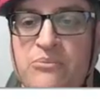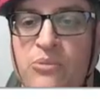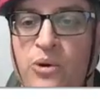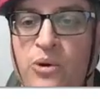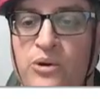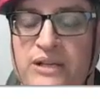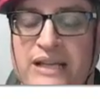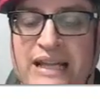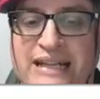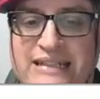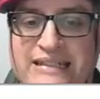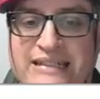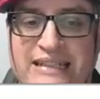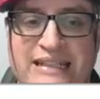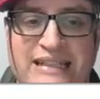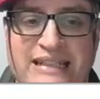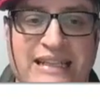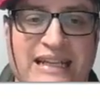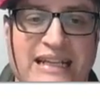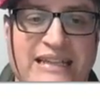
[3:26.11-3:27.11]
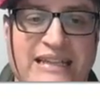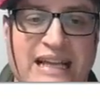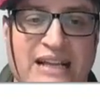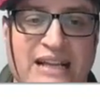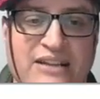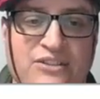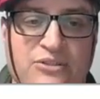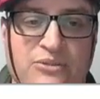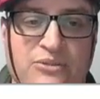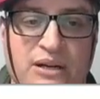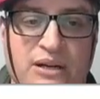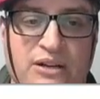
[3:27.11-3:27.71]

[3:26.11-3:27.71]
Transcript: more likely to get that to